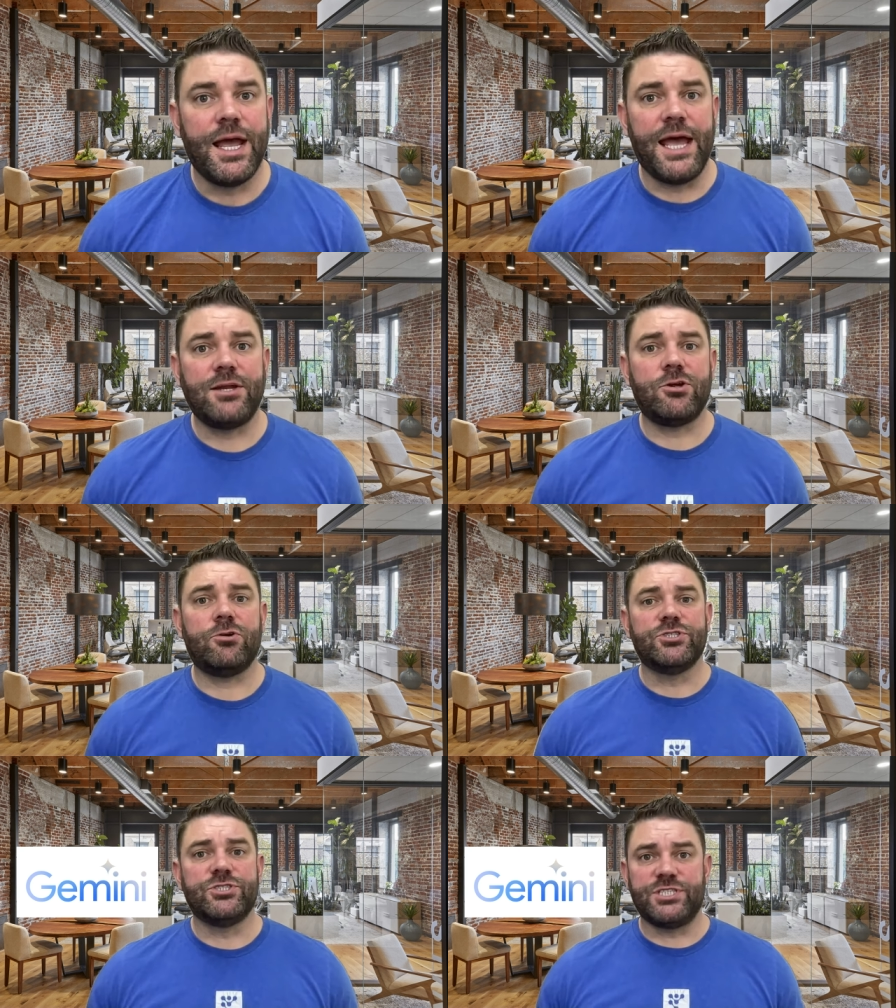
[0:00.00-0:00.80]

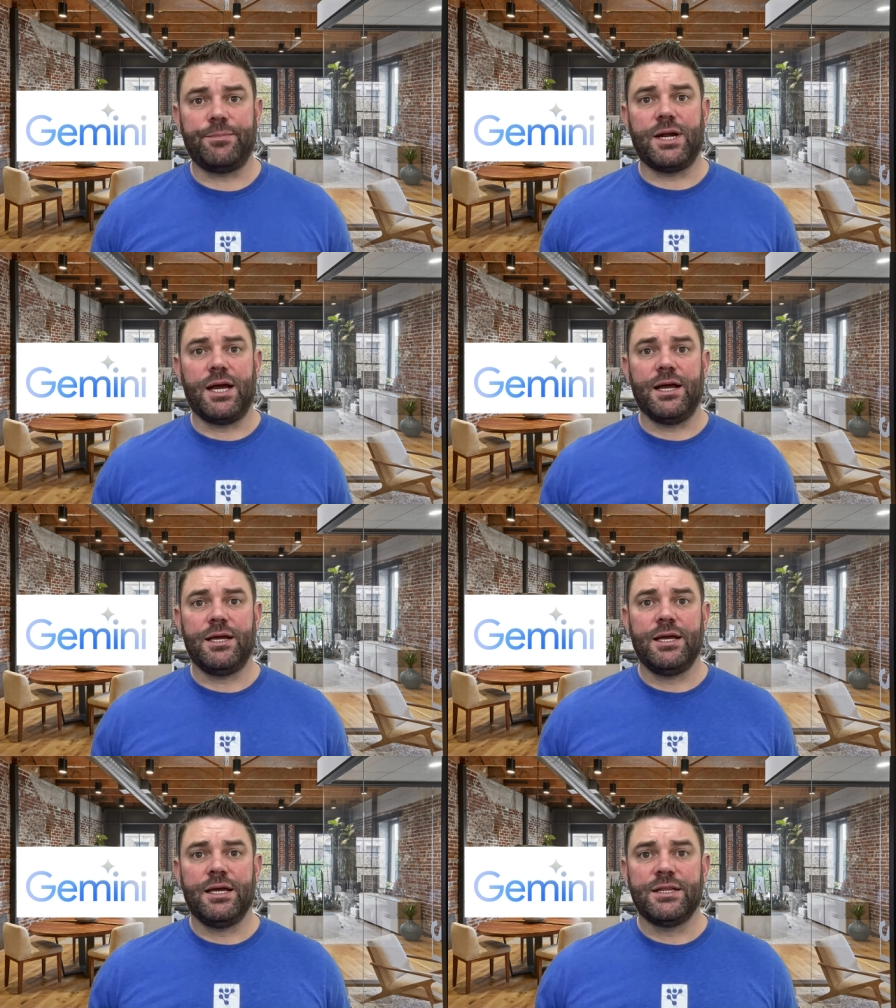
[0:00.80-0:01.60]
Enter Gemini,
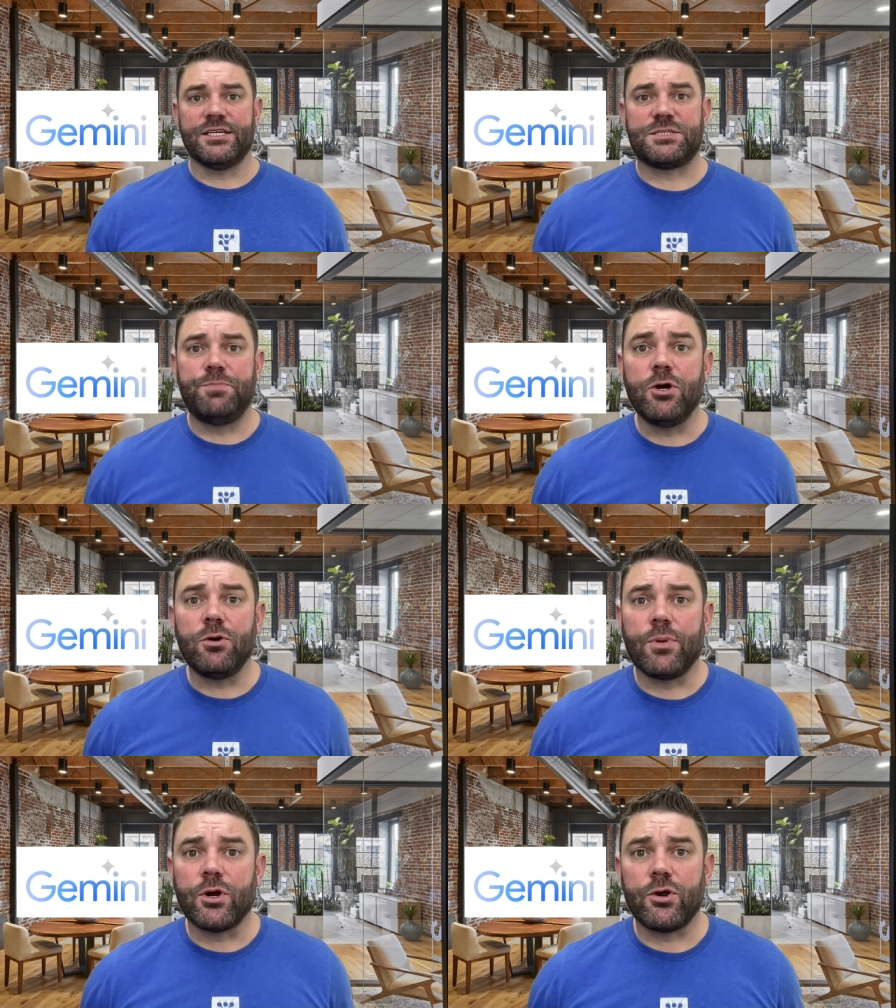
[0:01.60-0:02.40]
the
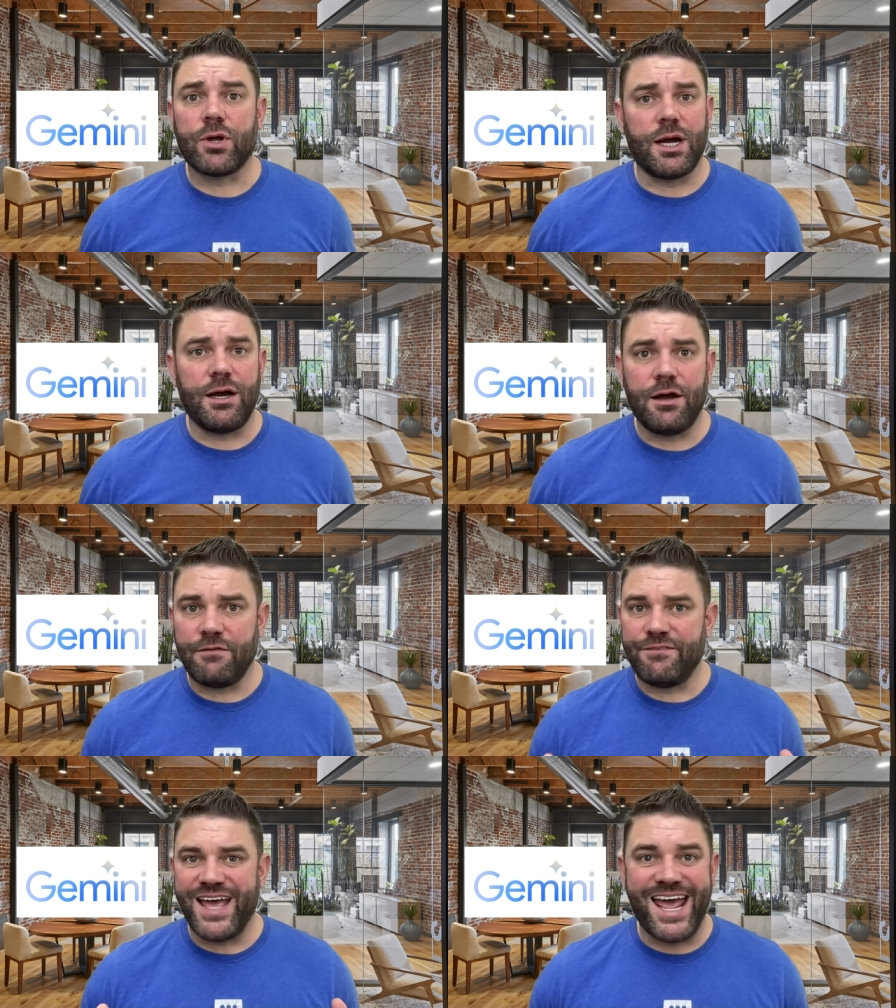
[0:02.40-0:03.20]
Spielberg
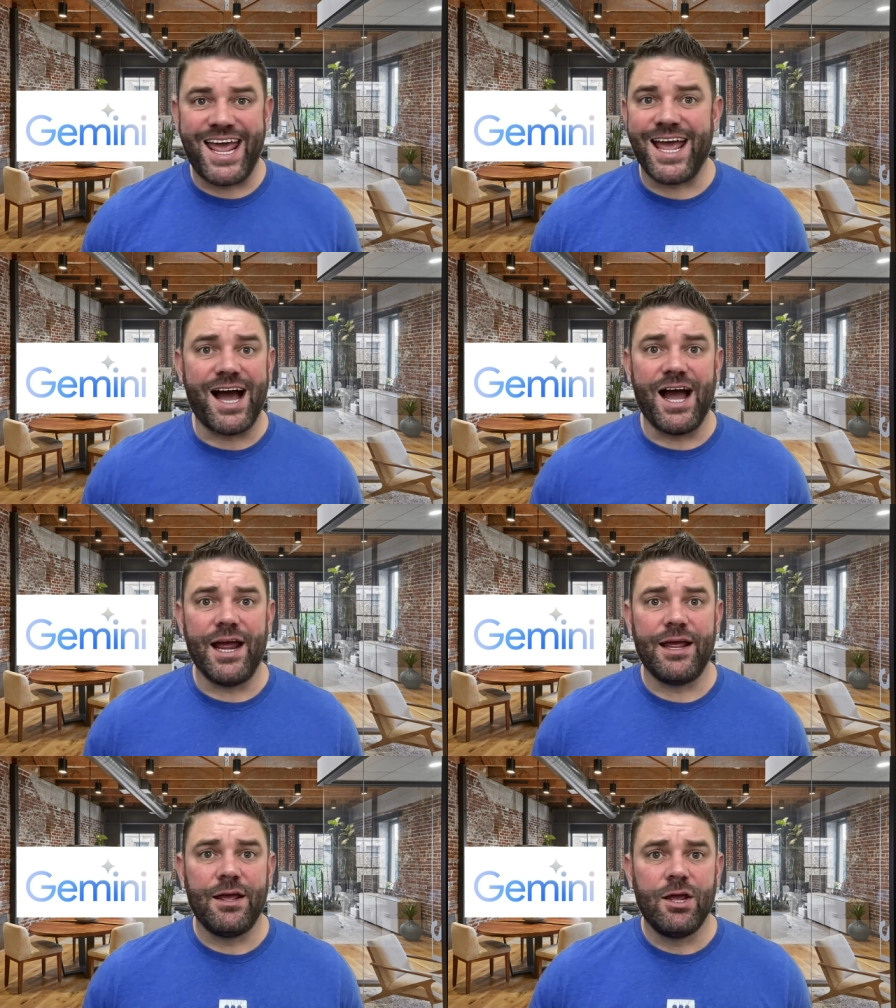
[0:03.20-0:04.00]
of A I,